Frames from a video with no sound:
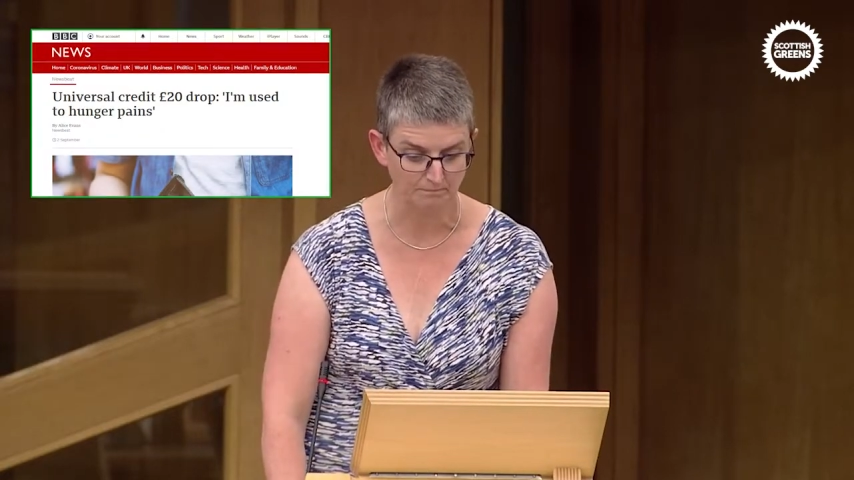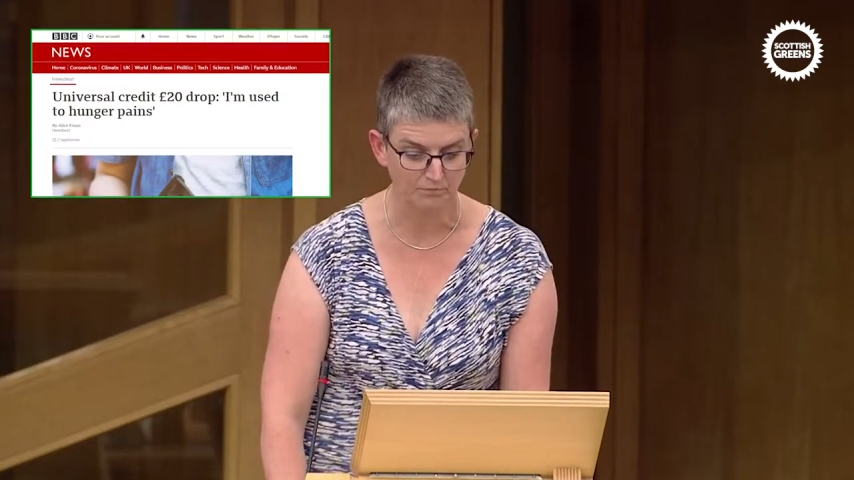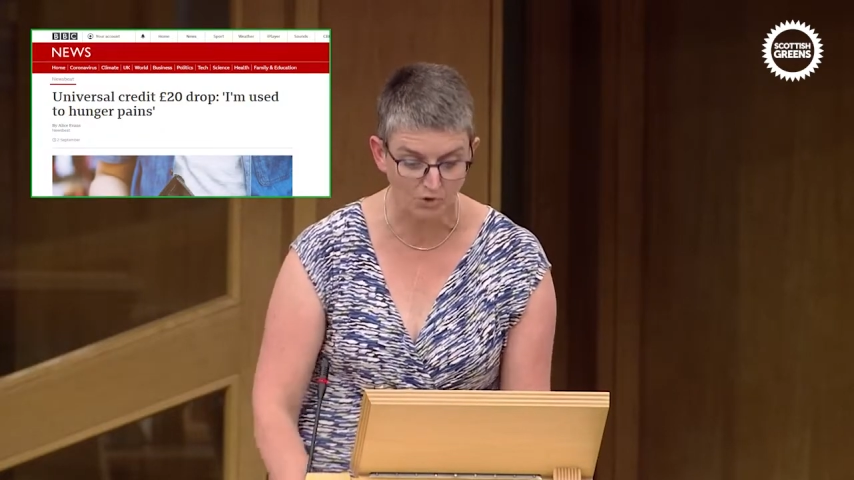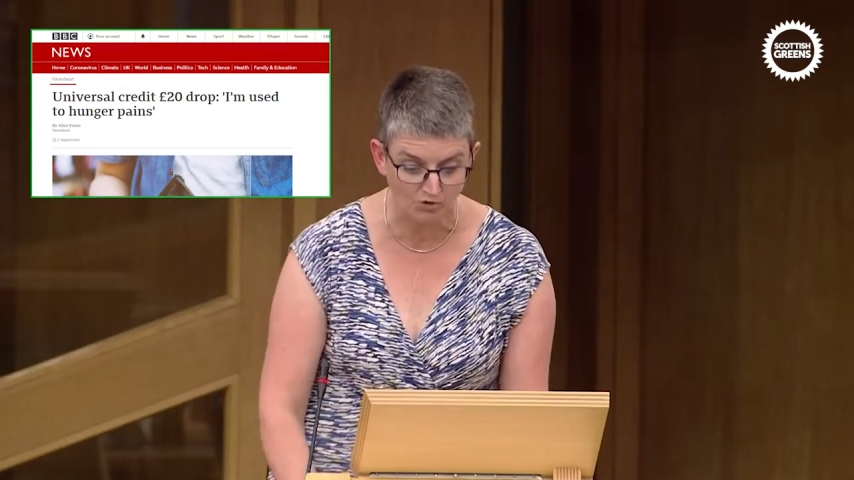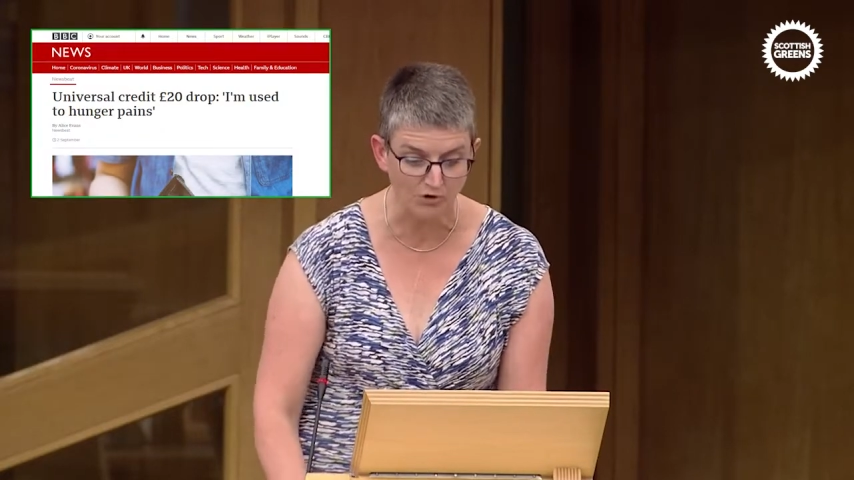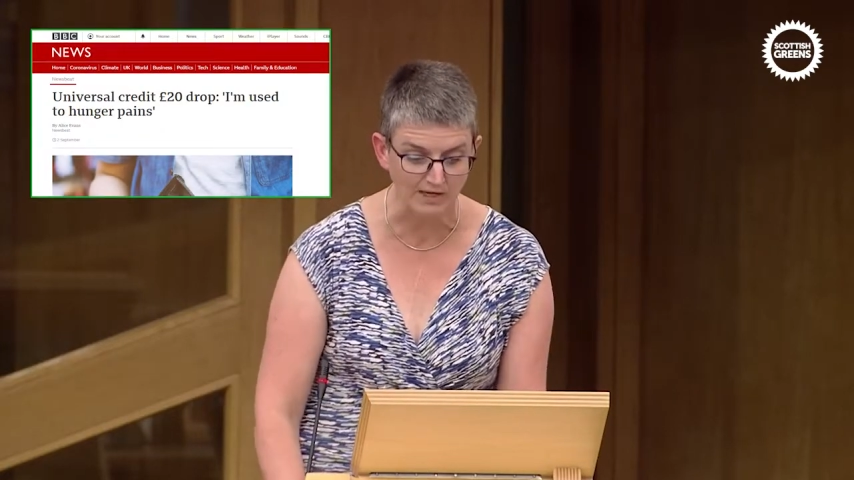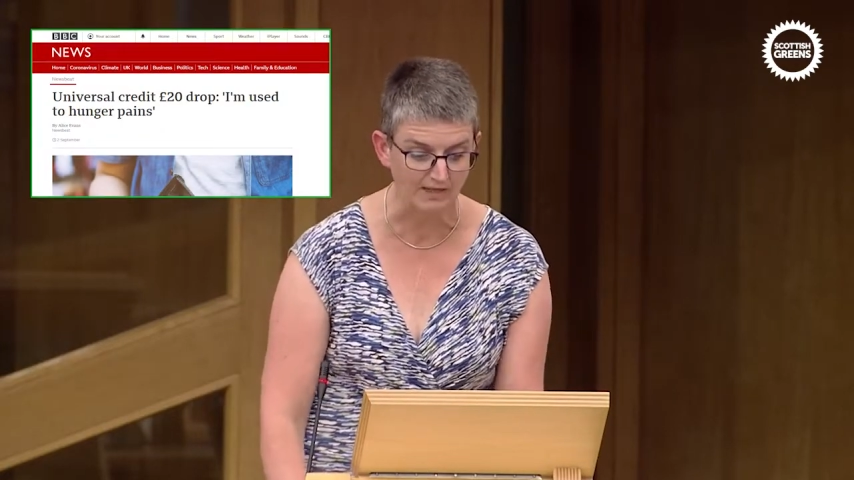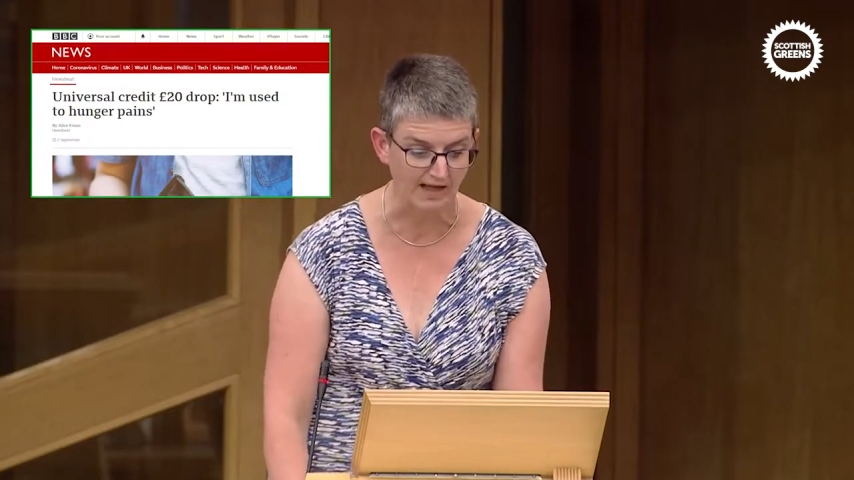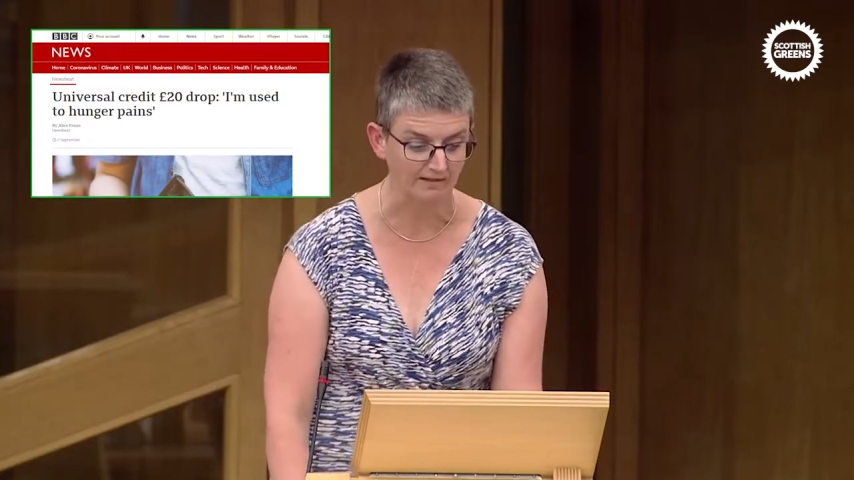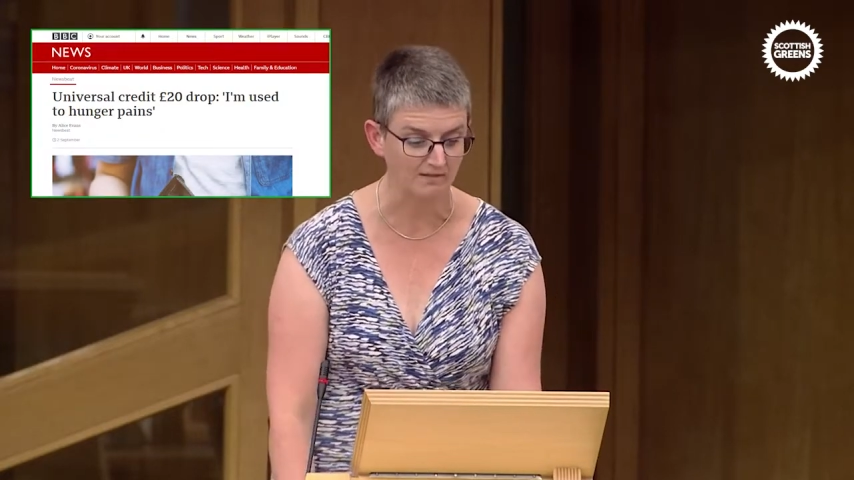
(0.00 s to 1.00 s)
Not only
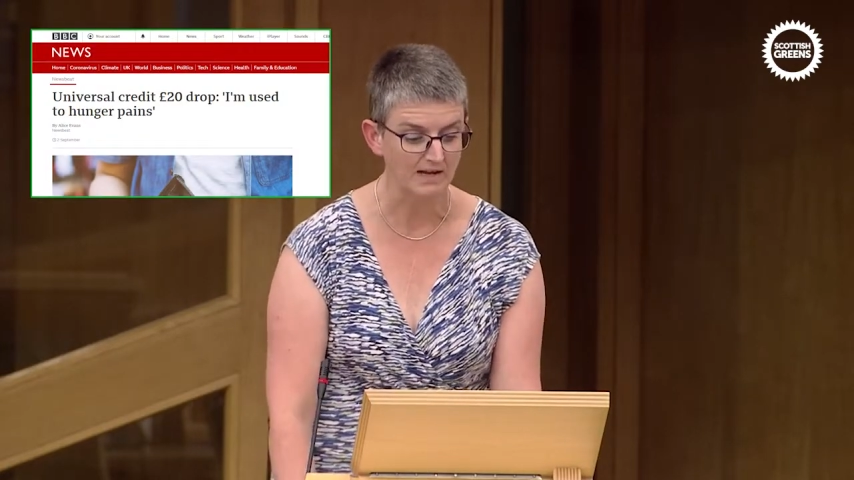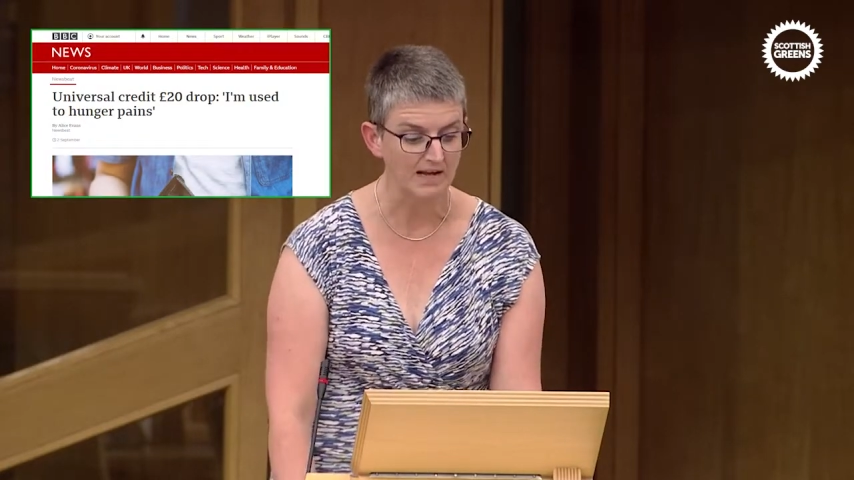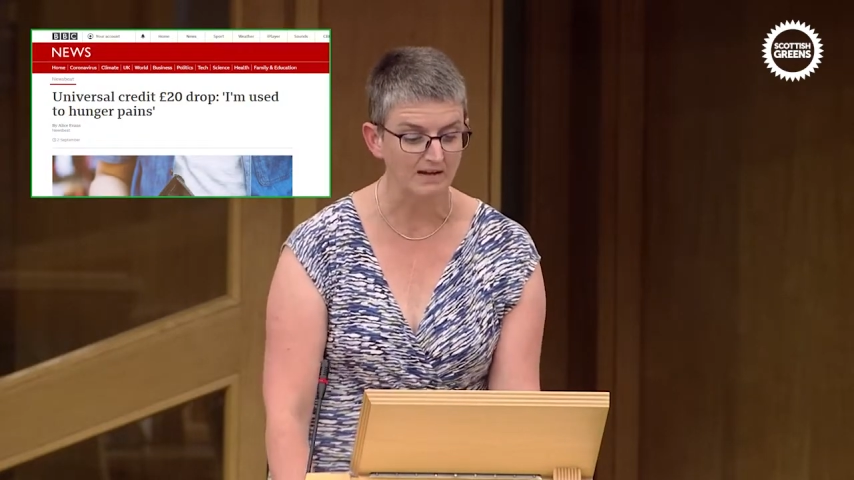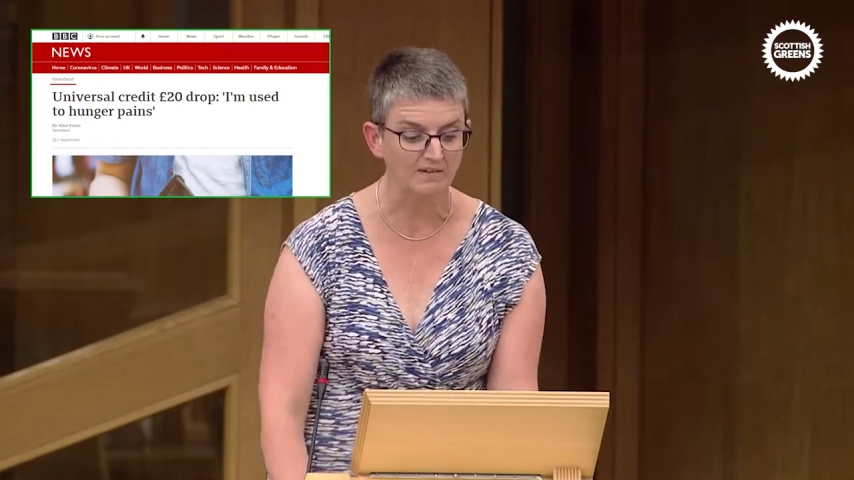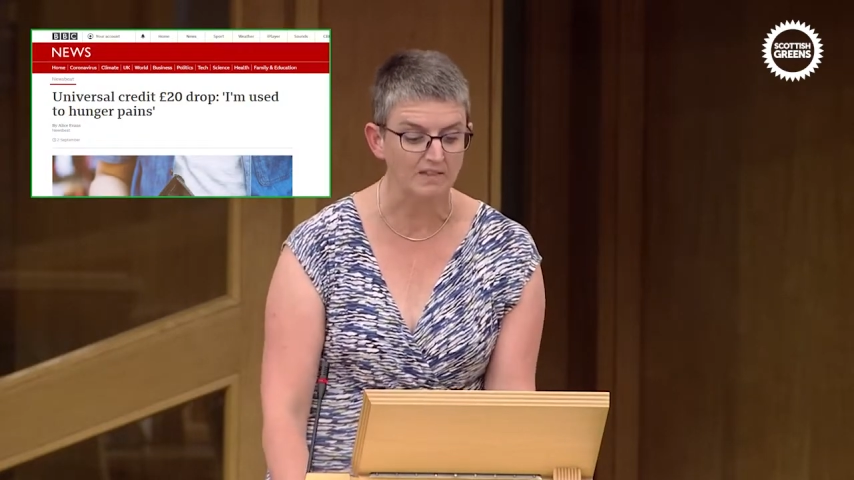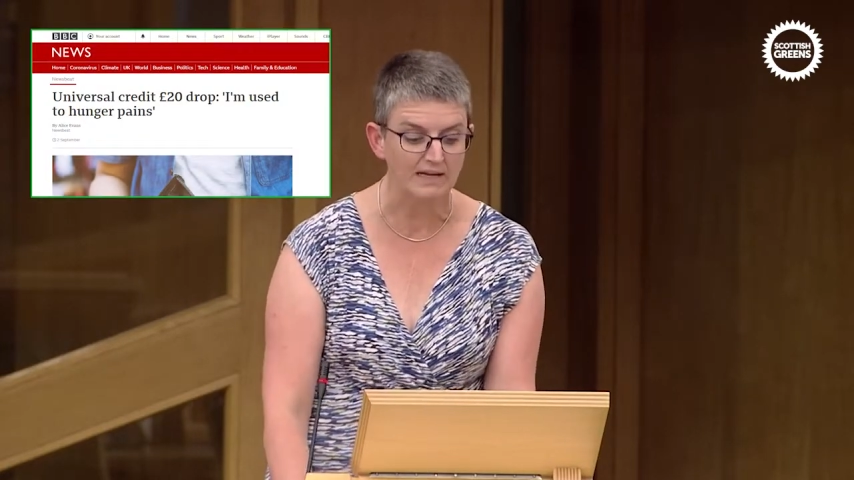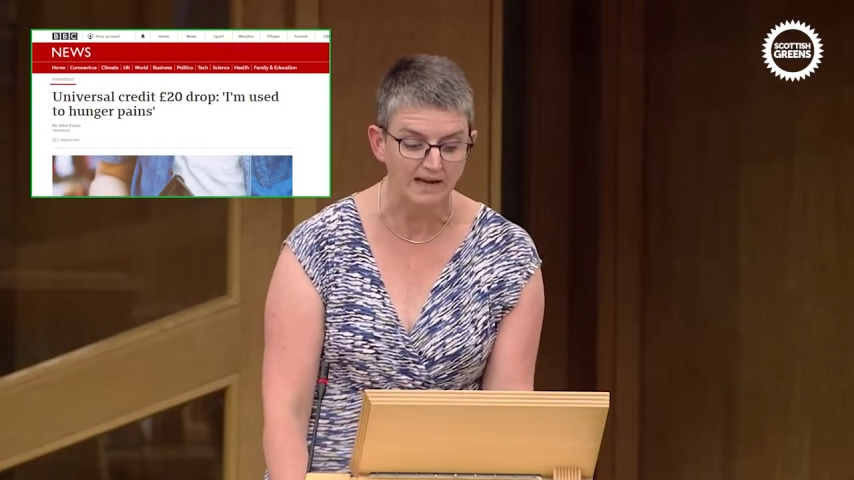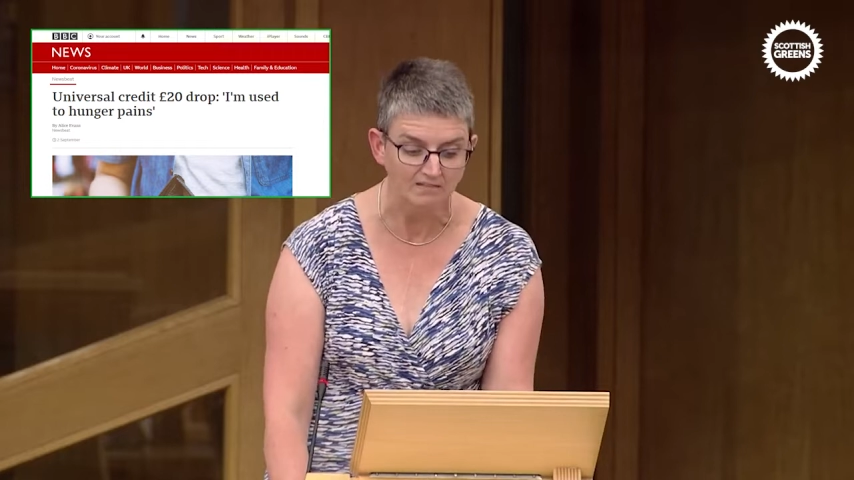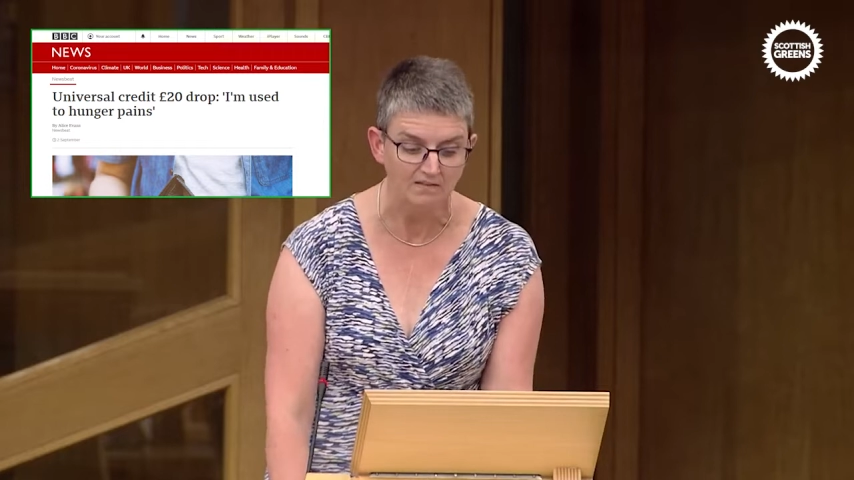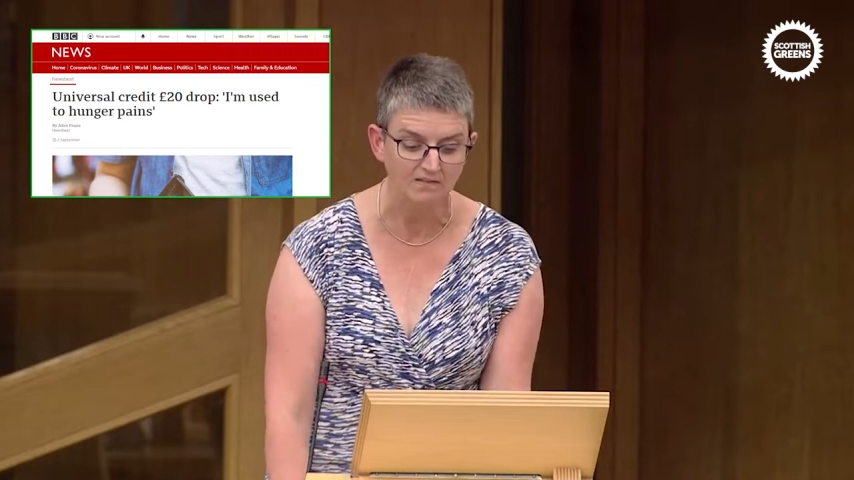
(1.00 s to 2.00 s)
that, it is the
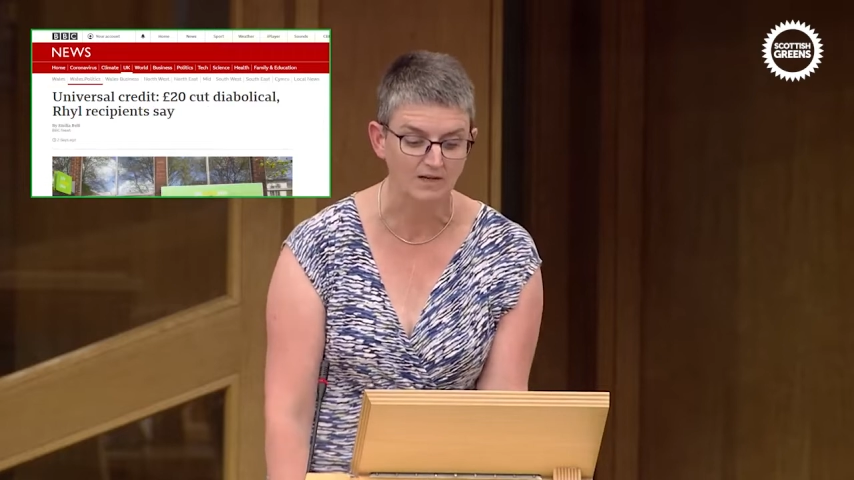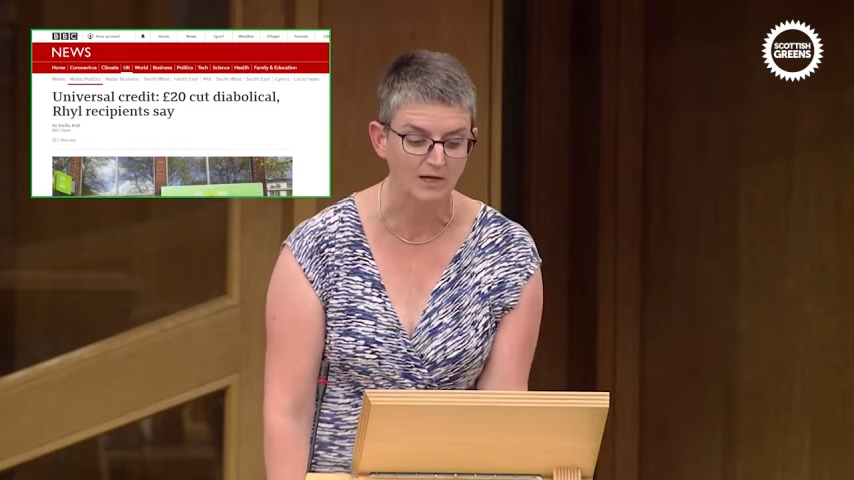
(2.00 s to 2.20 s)
latest in a